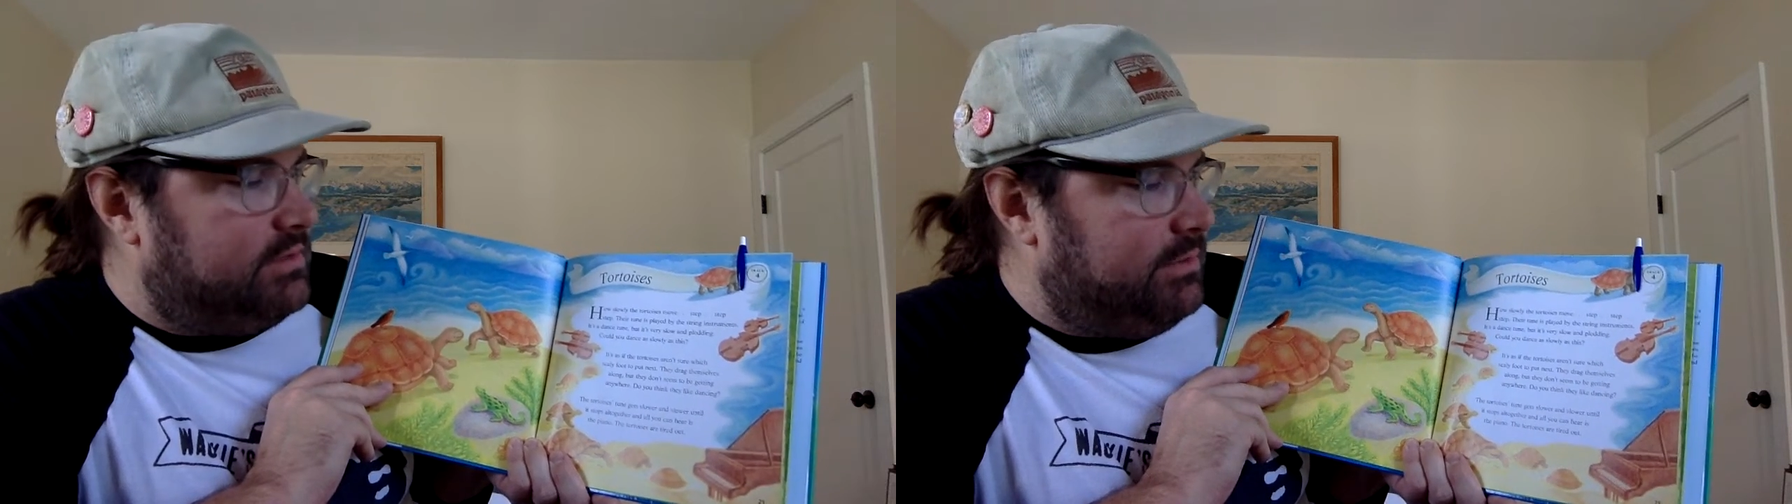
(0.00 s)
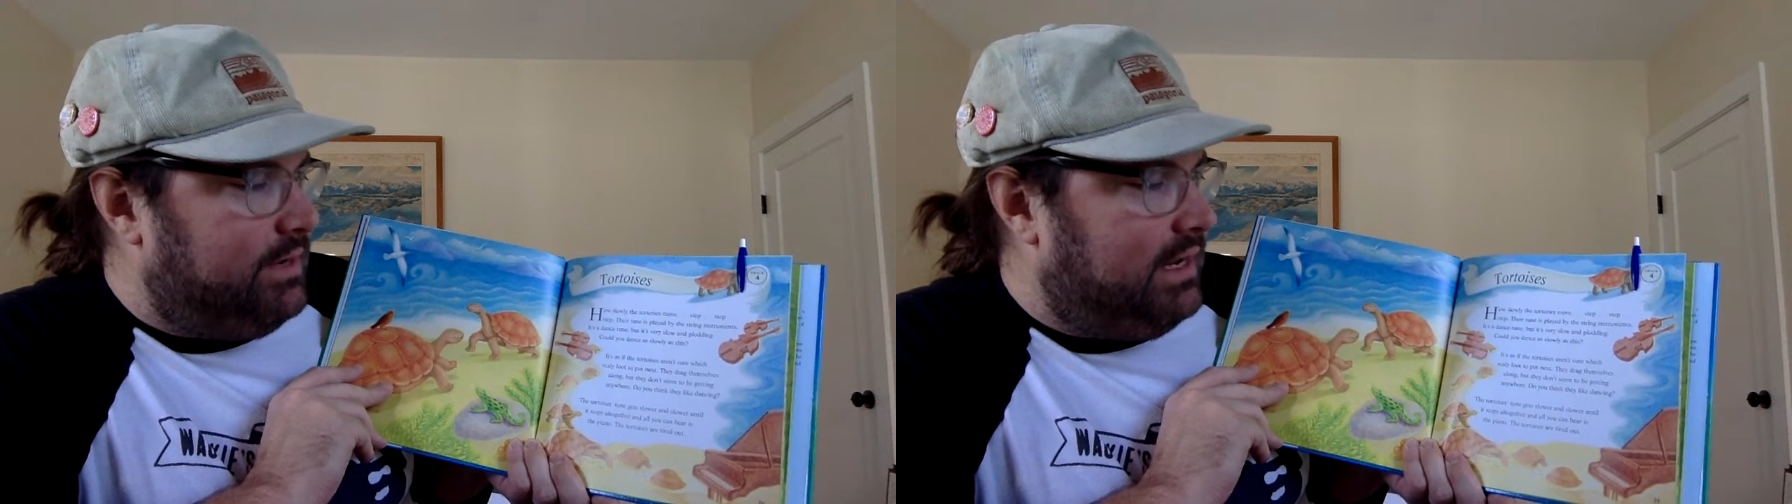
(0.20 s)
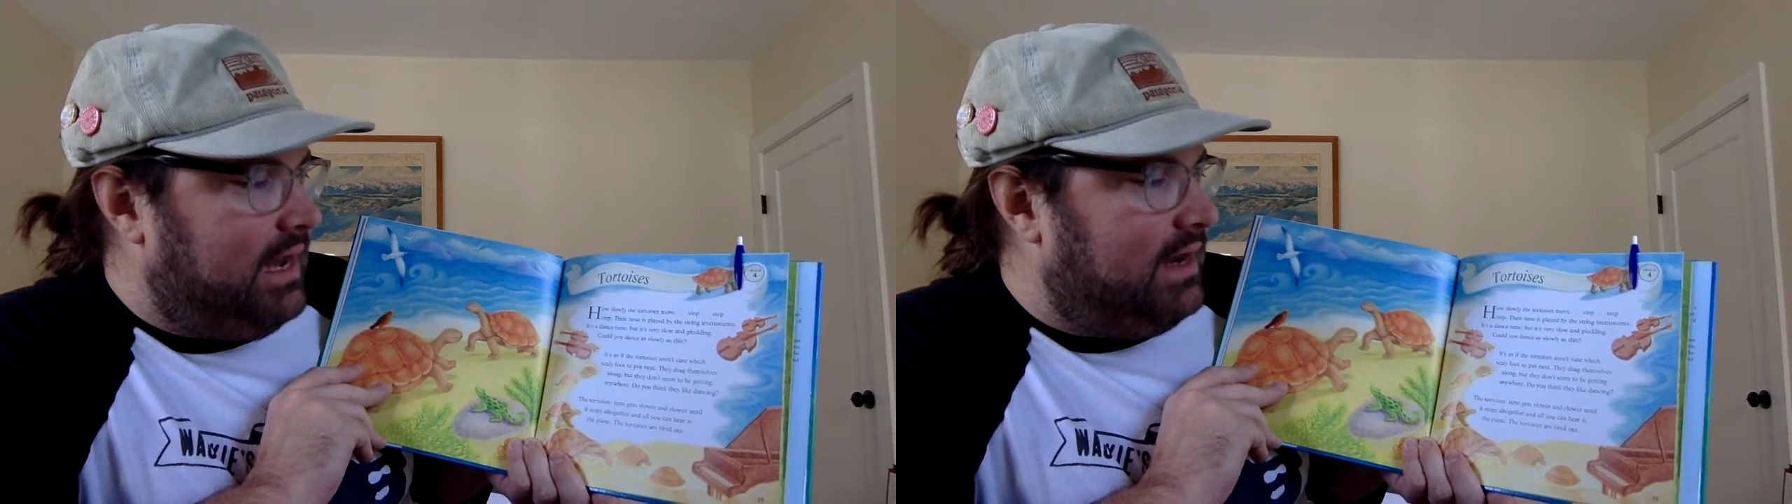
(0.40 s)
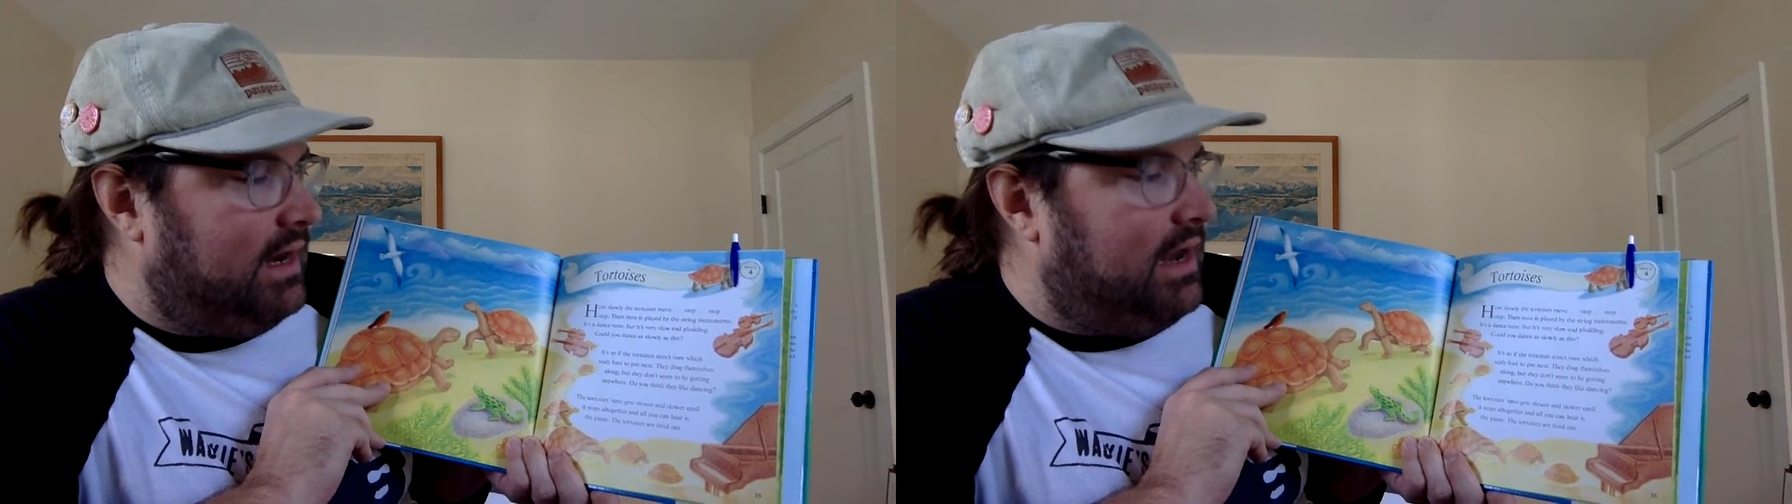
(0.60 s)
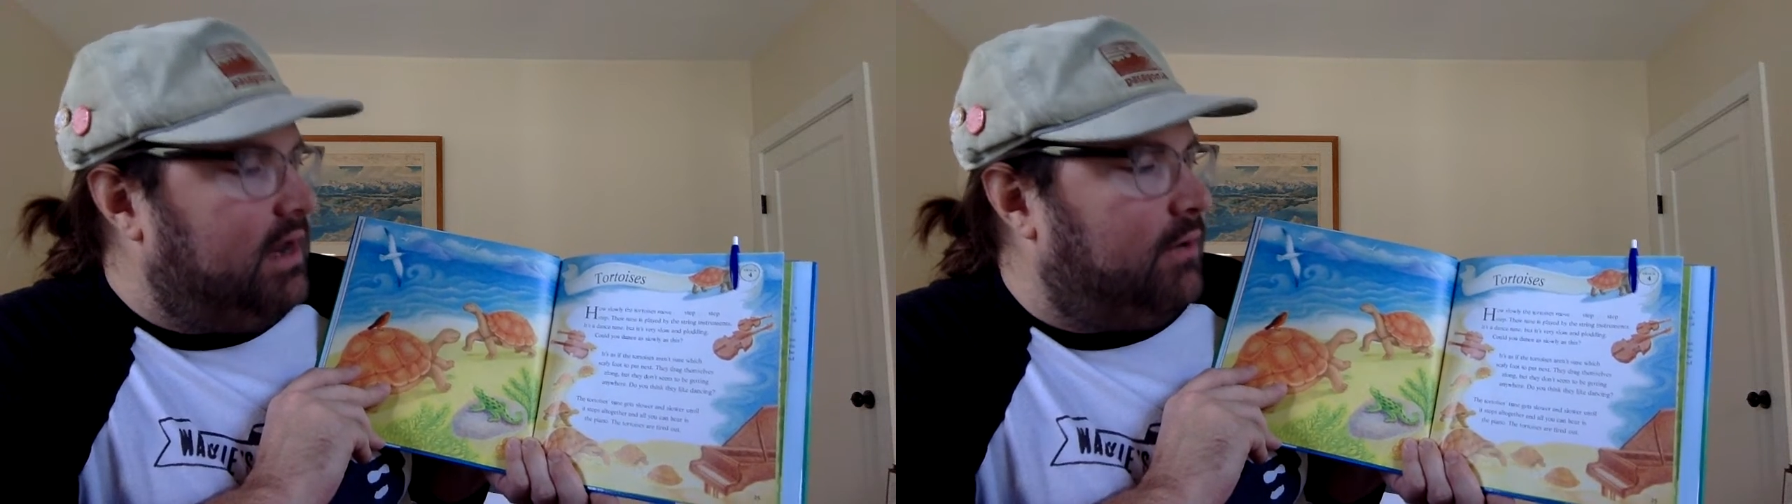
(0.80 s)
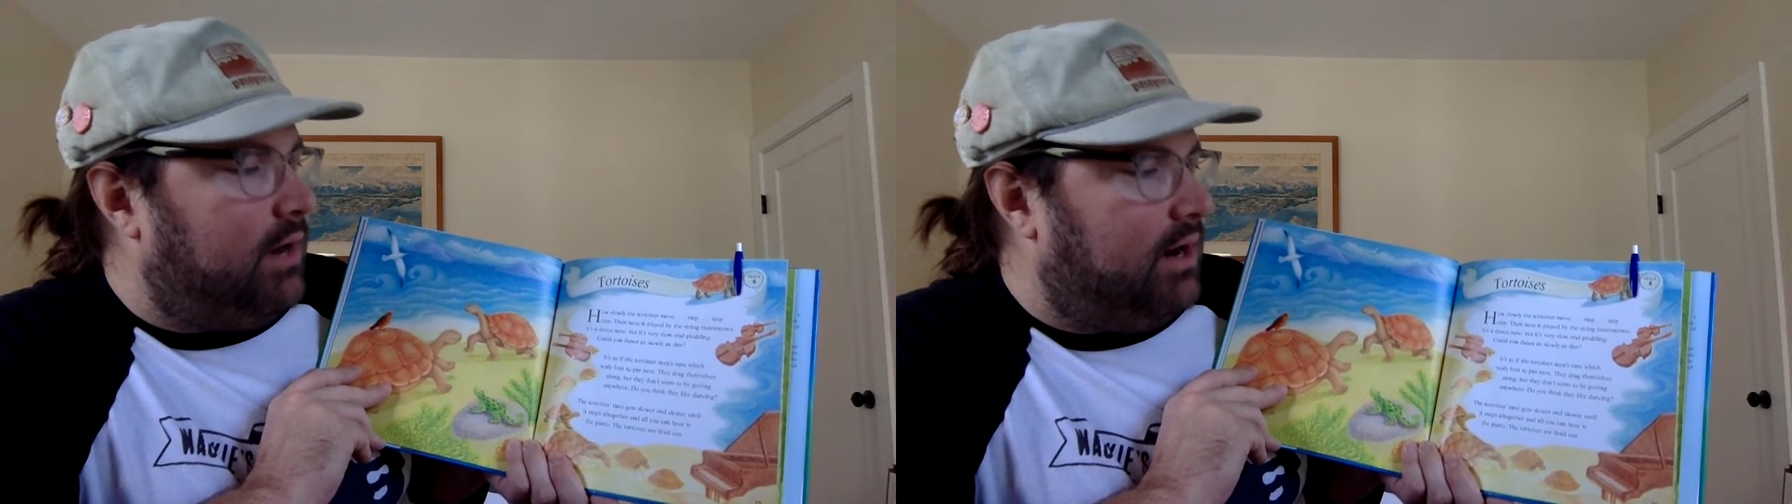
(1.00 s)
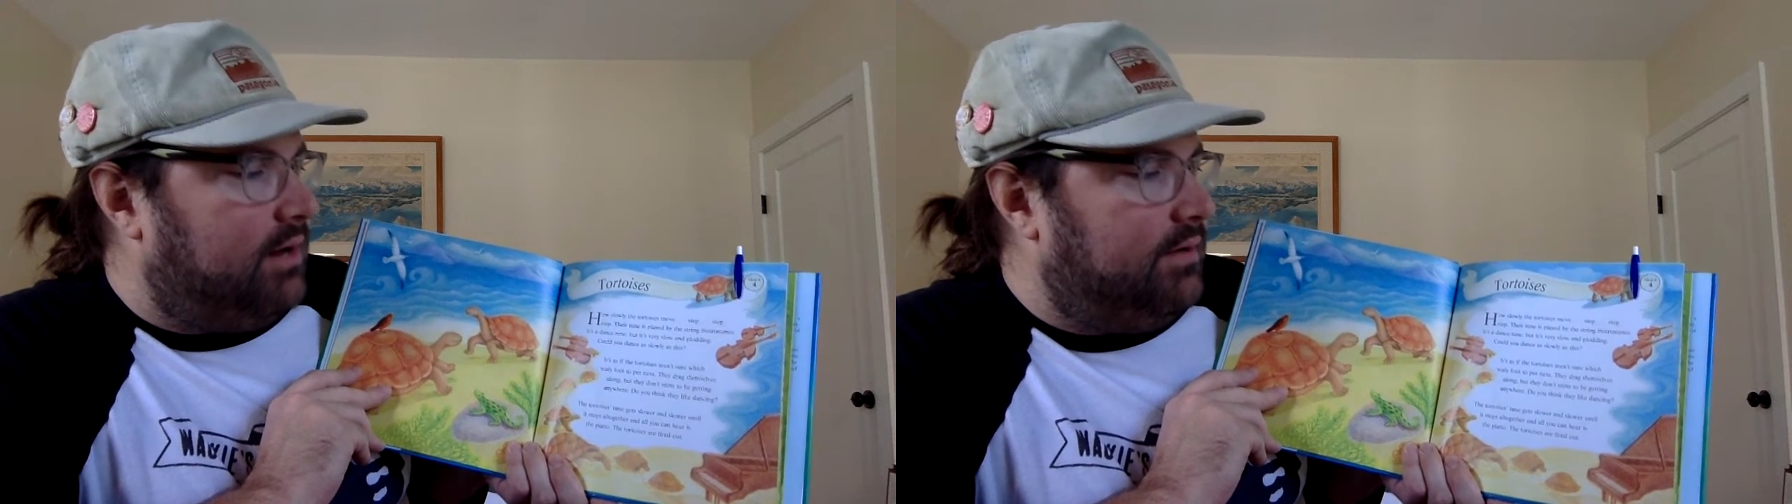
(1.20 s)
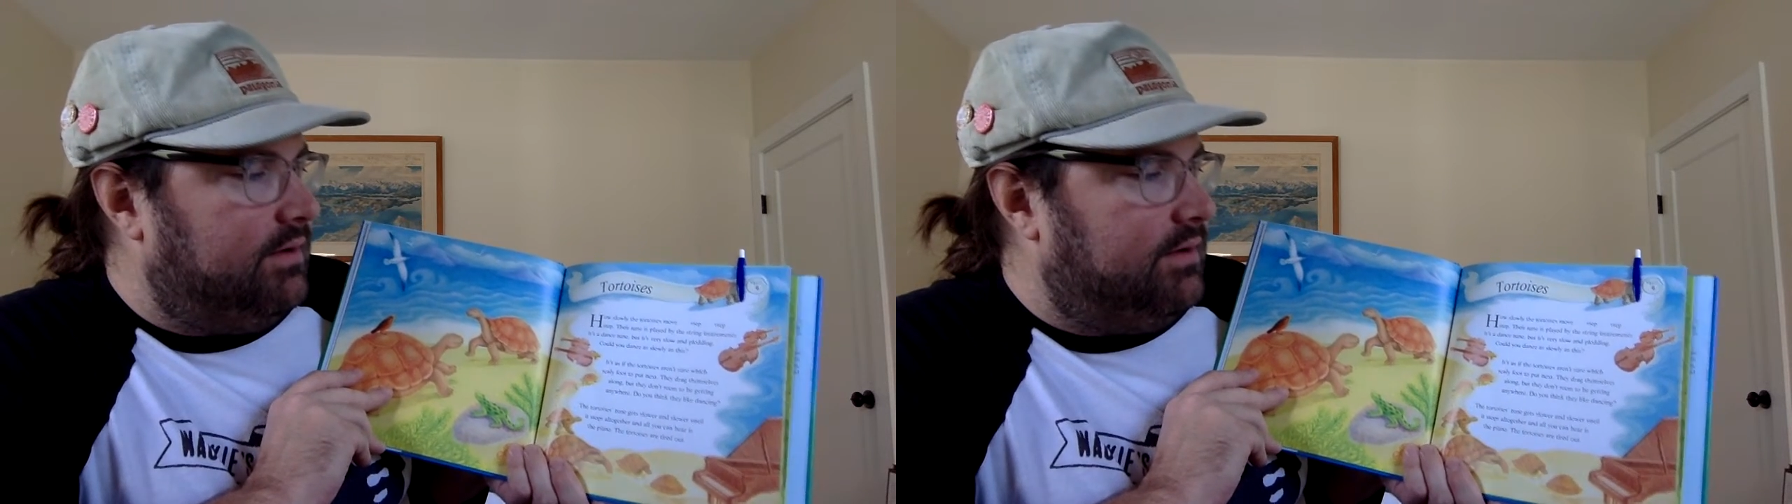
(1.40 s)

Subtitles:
to be getting anywhere.